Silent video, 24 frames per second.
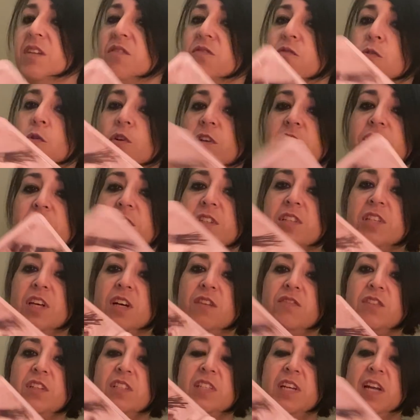force
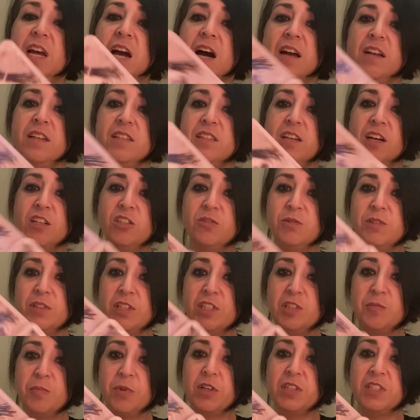yourself to stay out of touch with
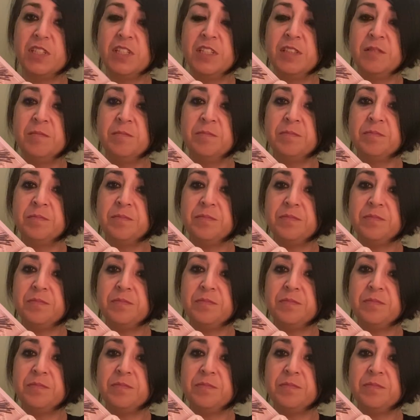this person.